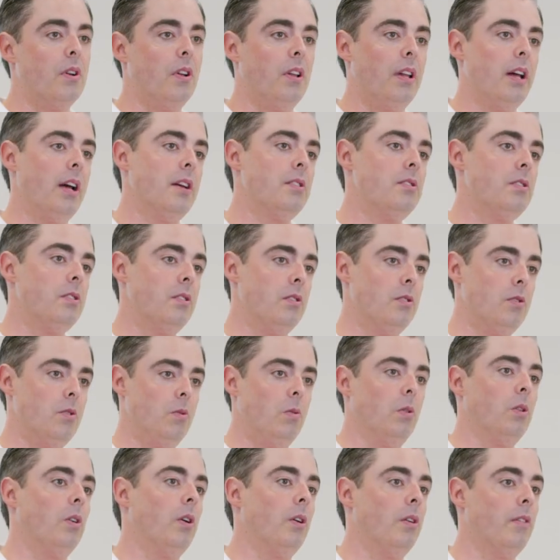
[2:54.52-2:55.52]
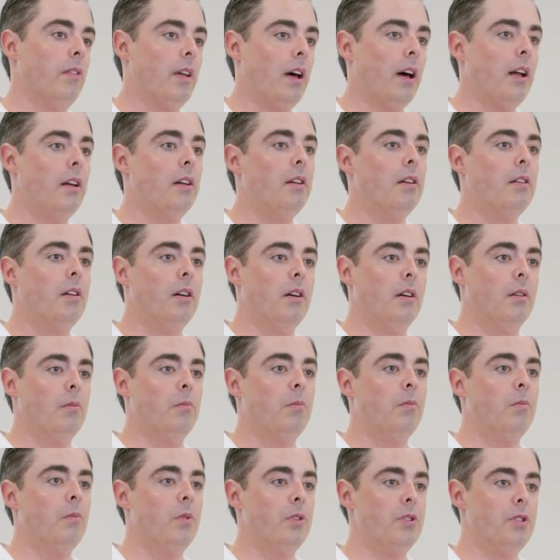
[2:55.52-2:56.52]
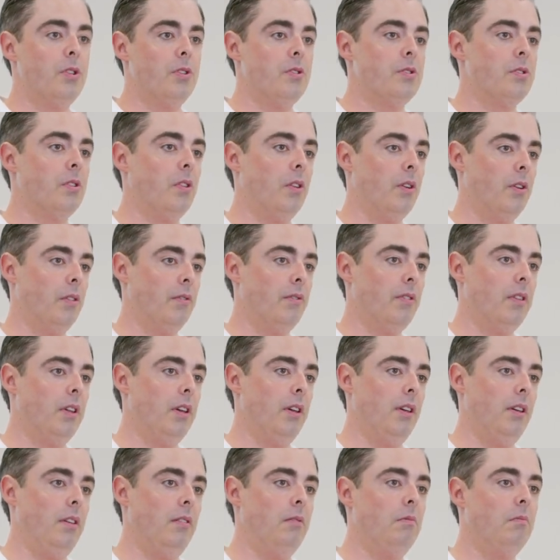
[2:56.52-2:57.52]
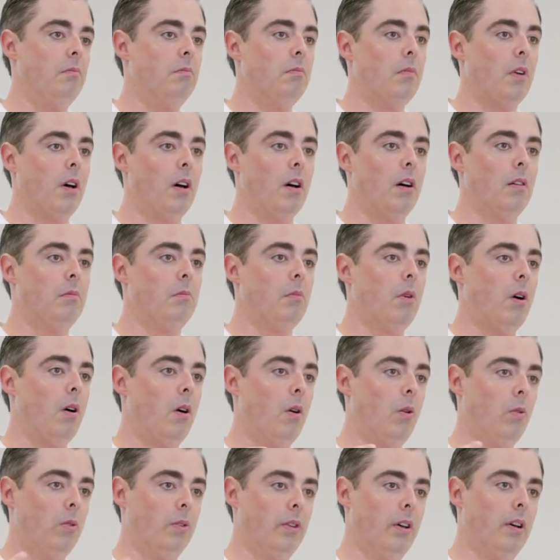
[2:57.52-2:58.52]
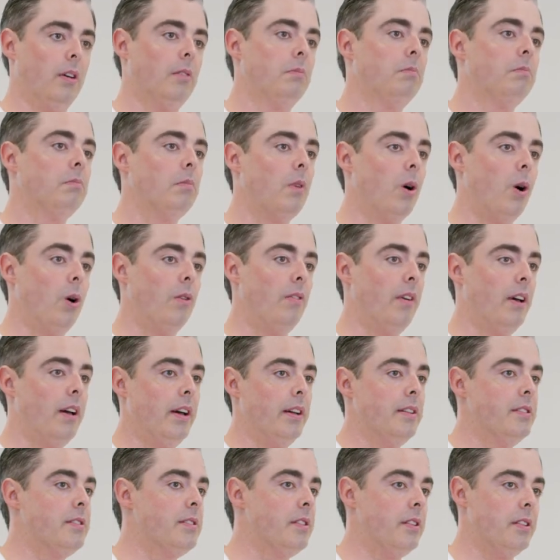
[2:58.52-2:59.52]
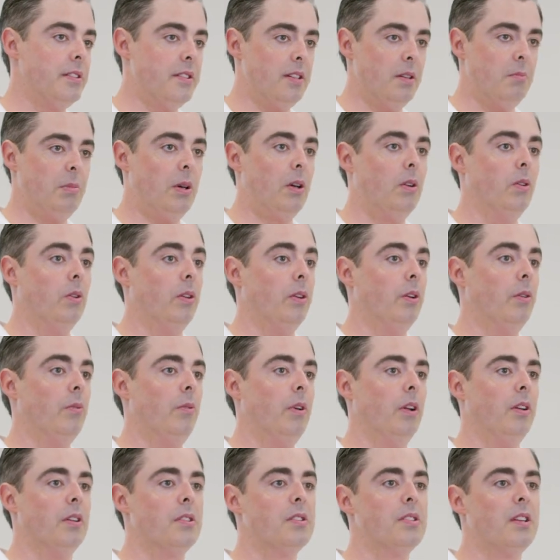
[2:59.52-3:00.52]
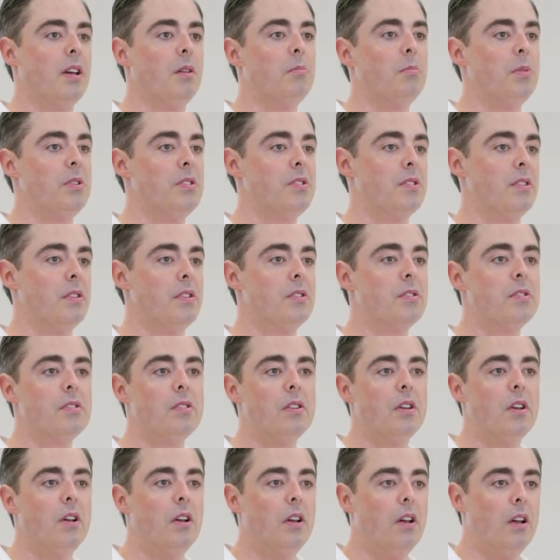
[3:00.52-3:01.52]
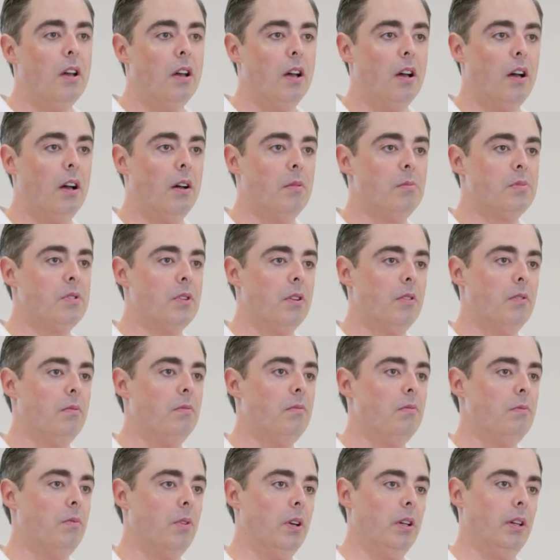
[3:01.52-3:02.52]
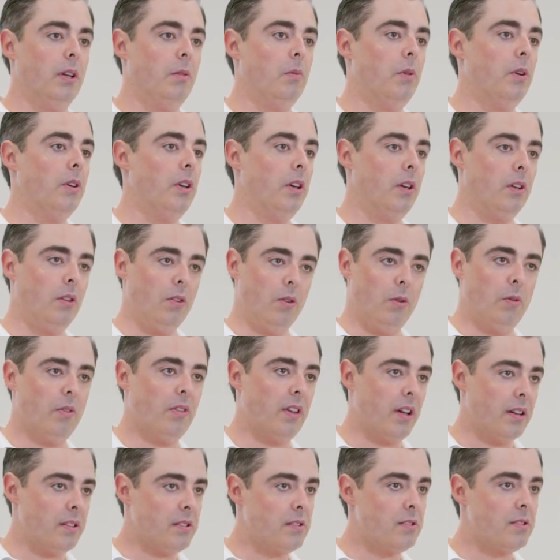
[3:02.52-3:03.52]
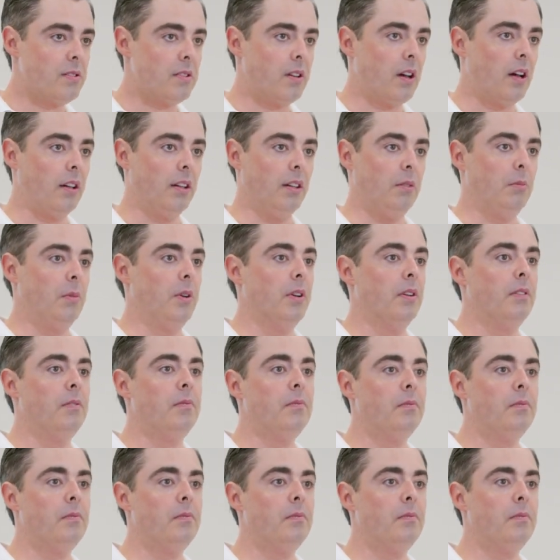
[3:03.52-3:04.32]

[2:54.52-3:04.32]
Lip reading: it allows you to do a lot of that, reduce a lot of the older overheads that are typical in a real estate business. So really what you can do with that's unlimited.